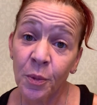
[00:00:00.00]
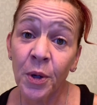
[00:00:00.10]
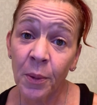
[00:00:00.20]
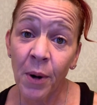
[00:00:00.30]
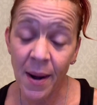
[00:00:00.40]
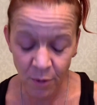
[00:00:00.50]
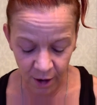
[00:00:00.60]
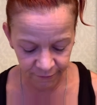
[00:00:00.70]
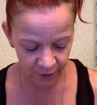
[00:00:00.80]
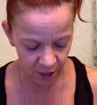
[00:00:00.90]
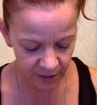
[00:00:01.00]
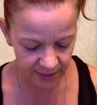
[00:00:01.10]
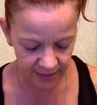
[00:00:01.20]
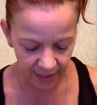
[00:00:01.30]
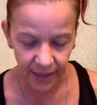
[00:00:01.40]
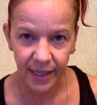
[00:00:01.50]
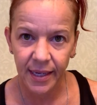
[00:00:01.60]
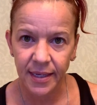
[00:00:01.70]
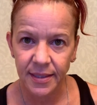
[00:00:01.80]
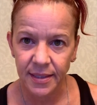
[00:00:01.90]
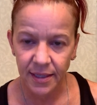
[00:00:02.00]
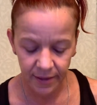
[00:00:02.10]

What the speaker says: You put a primer on first, sillies.